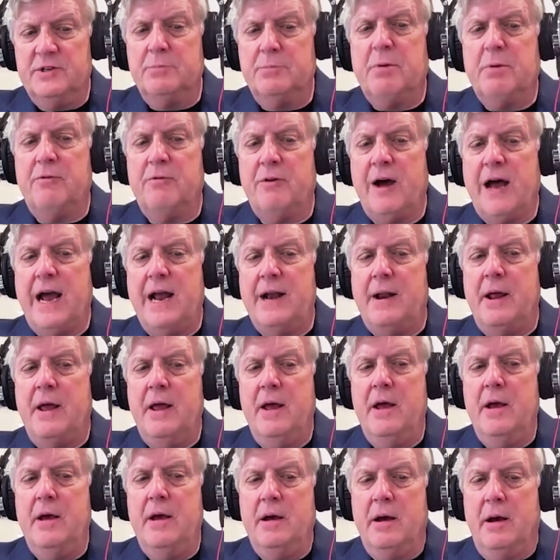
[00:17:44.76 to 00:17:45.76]
provide
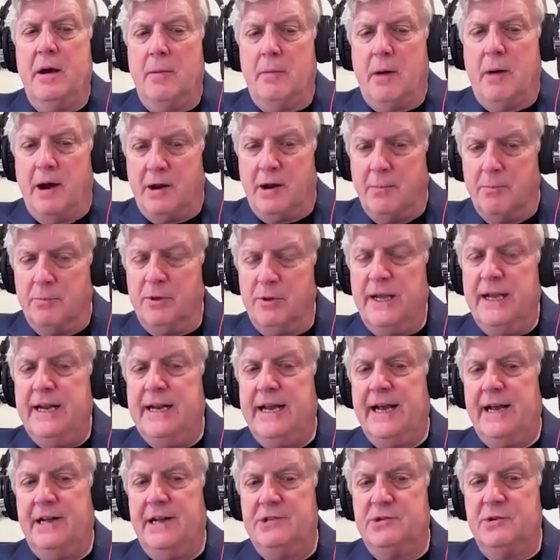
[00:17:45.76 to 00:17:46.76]
a complete
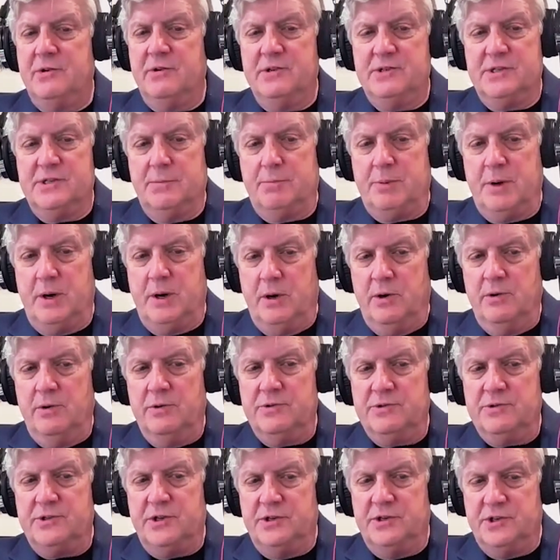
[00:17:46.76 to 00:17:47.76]
answer as
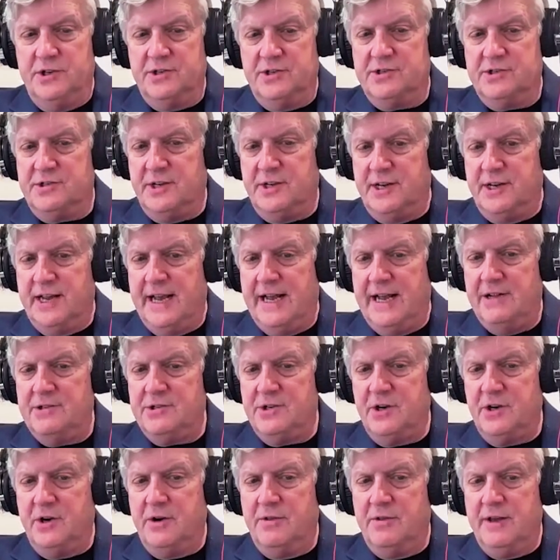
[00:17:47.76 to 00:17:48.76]
opposed to just an
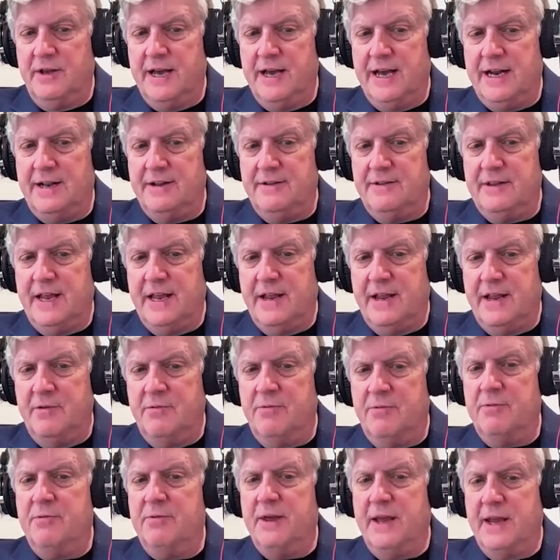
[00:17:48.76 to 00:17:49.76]
answer that you
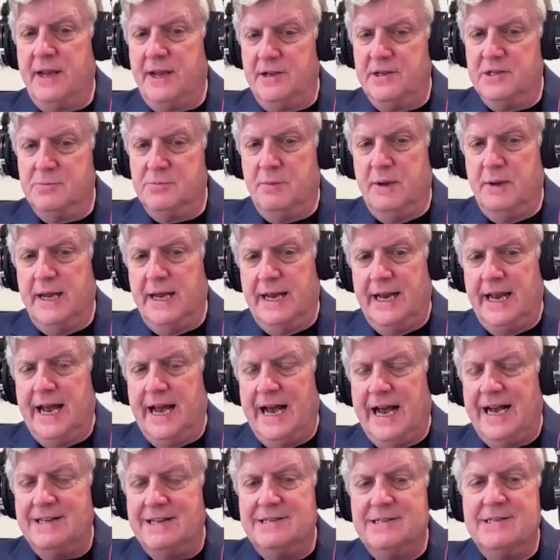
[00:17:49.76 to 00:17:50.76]
think is being
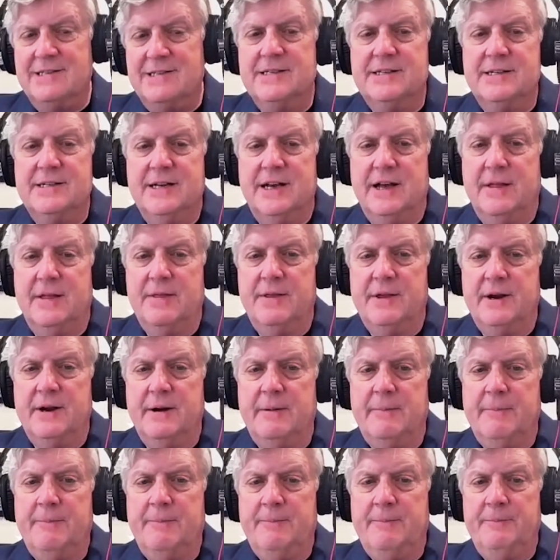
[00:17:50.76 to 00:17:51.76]
asked
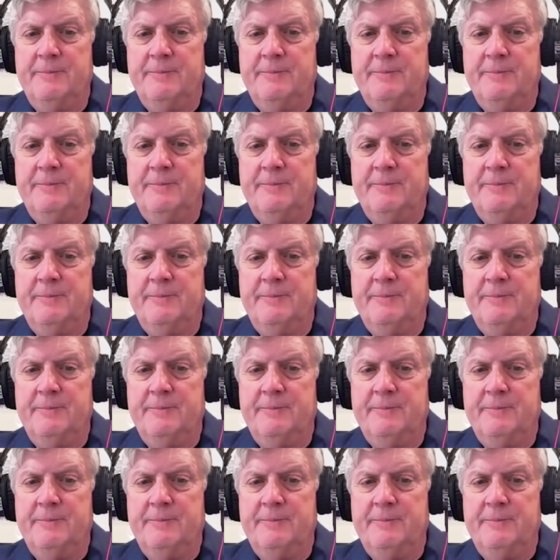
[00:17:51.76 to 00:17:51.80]
there.